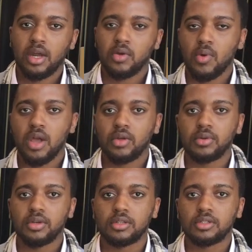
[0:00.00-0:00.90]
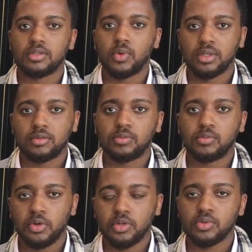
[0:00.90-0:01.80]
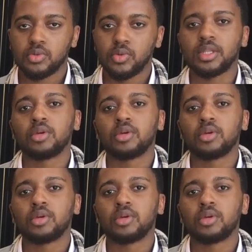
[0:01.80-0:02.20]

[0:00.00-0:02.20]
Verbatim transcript: around what the workers were doing.